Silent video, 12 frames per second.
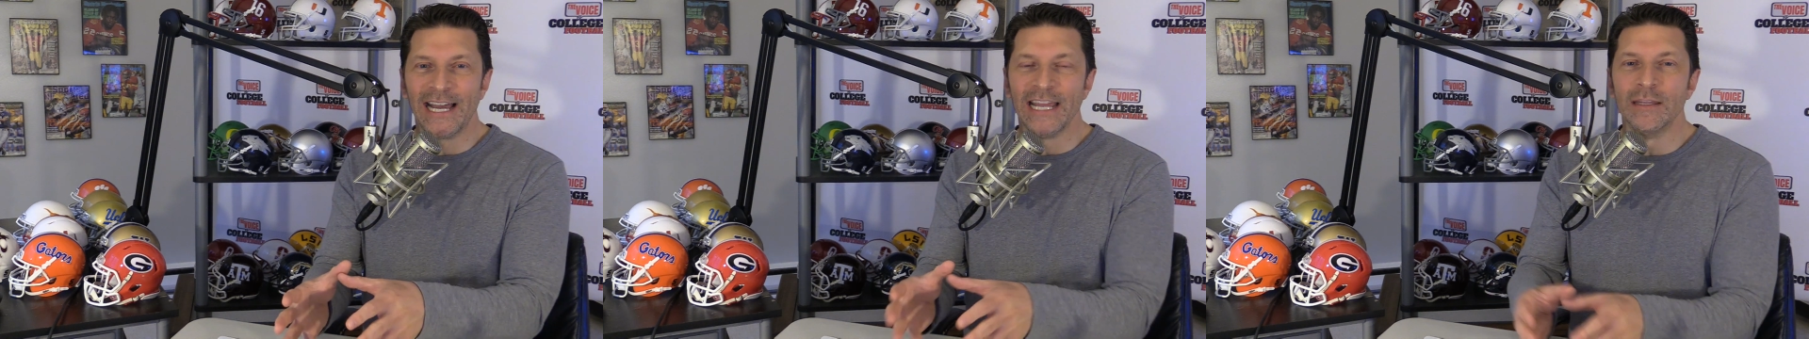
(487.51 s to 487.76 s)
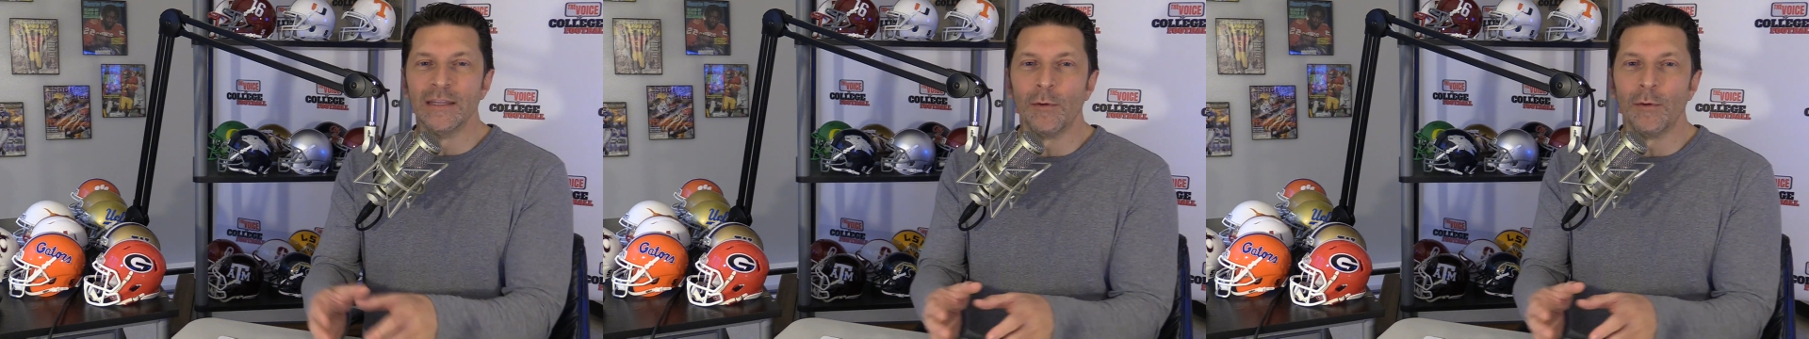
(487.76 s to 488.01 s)
in
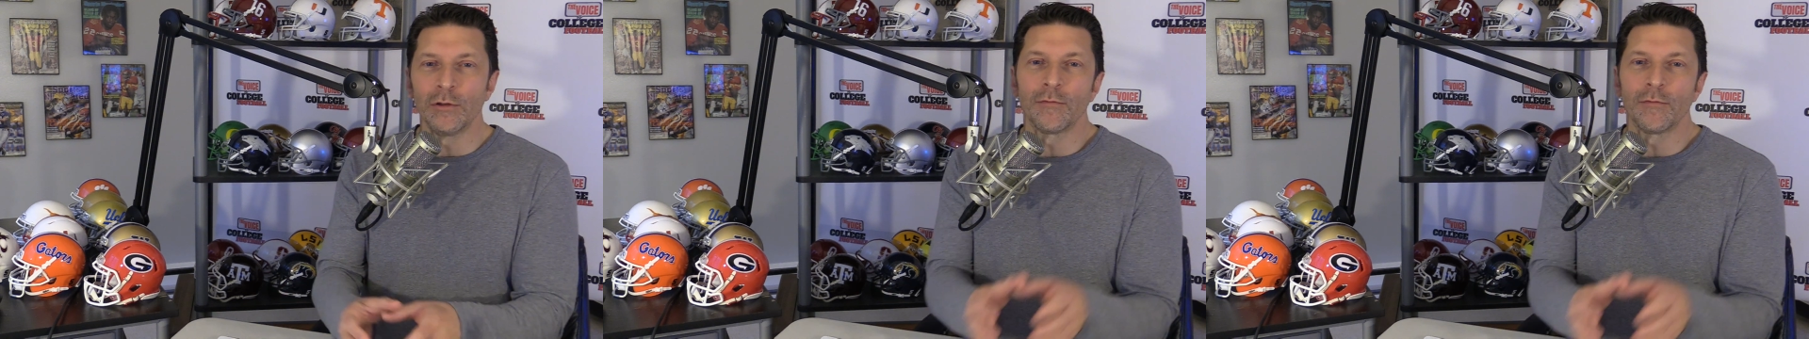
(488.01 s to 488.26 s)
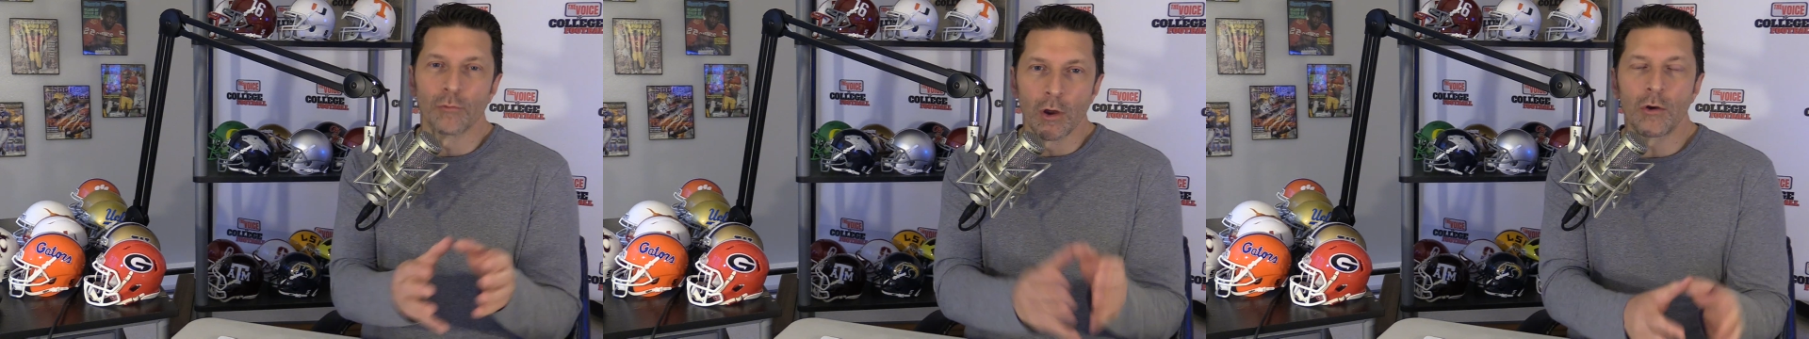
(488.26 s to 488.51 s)
the mold of
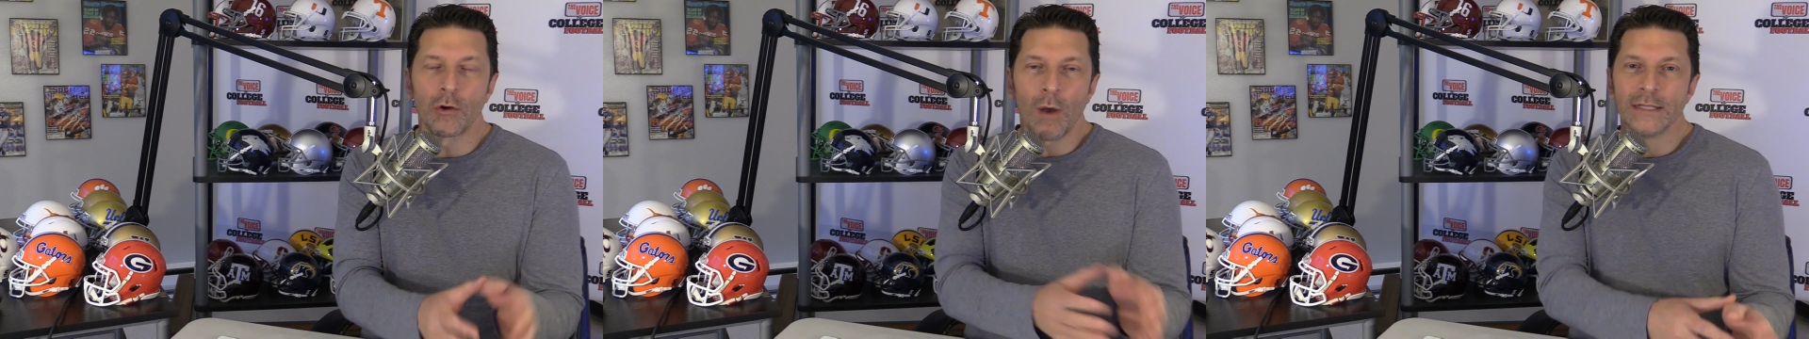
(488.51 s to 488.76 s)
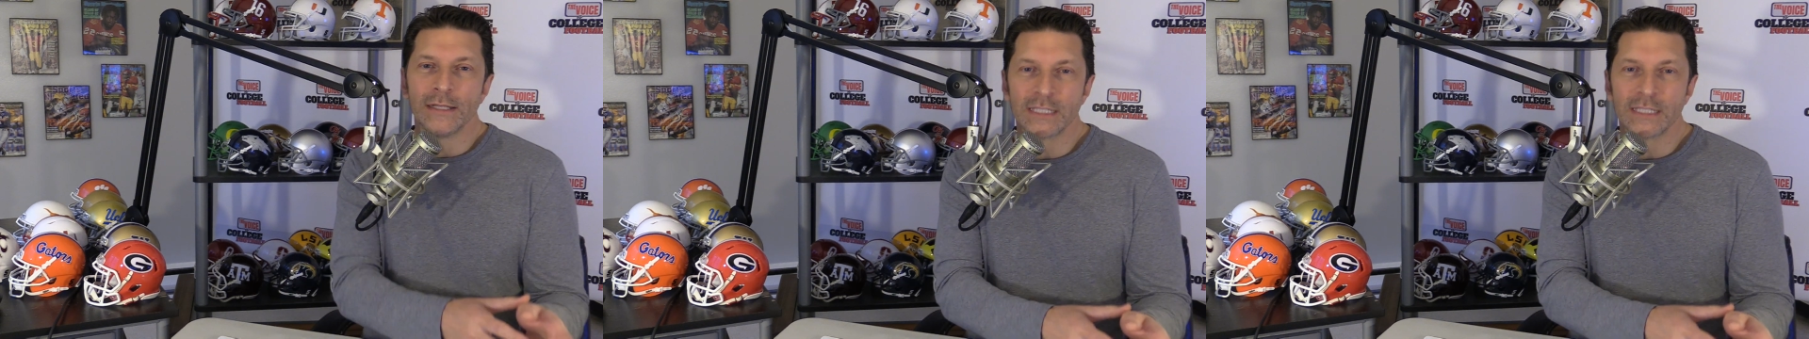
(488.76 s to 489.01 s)

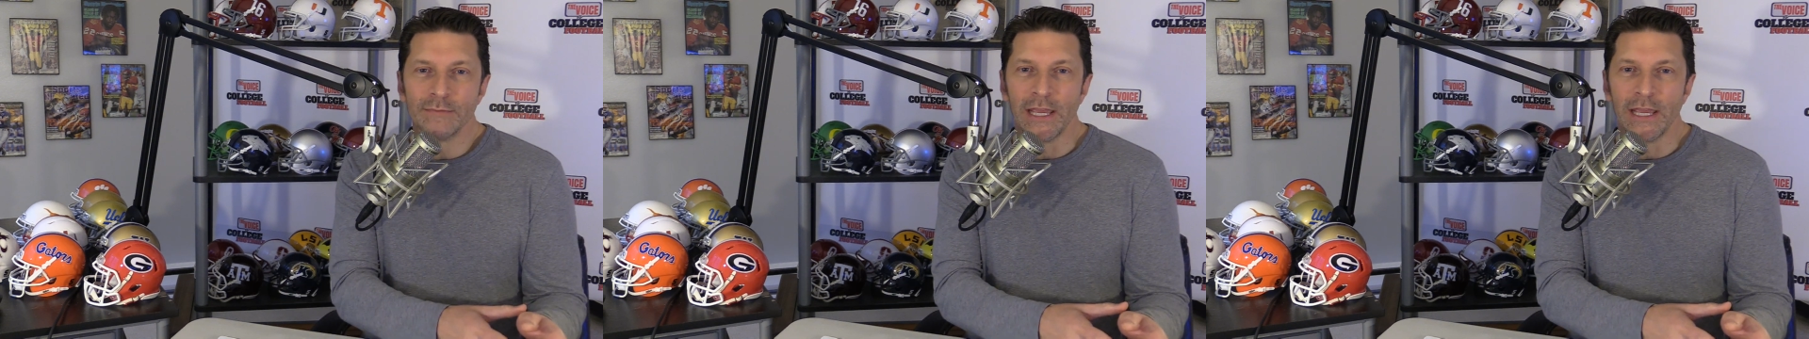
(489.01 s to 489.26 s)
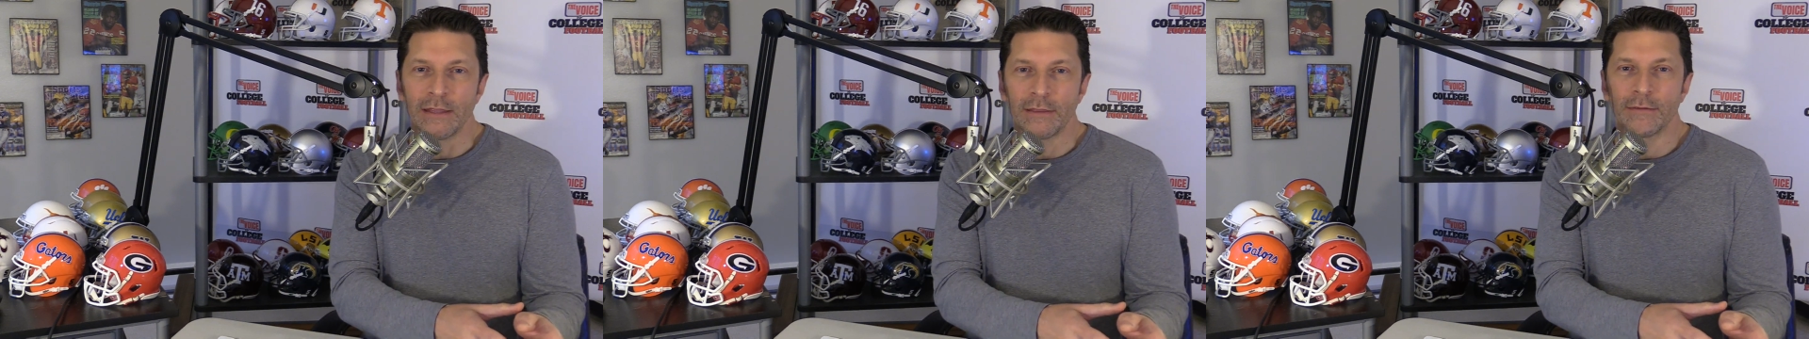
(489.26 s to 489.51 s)
Roquan
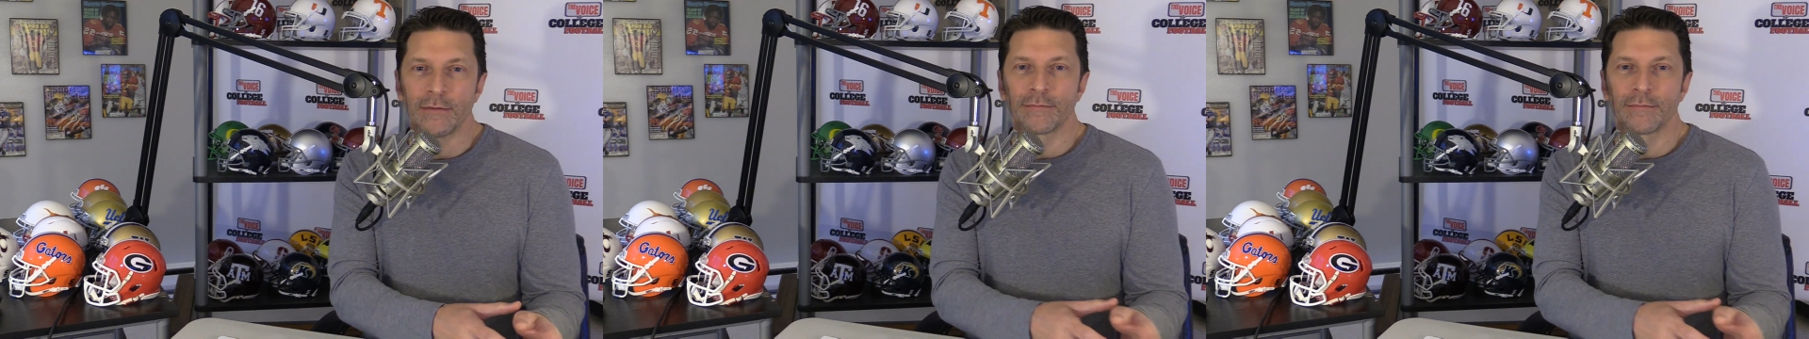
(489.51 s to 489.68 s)
Smith?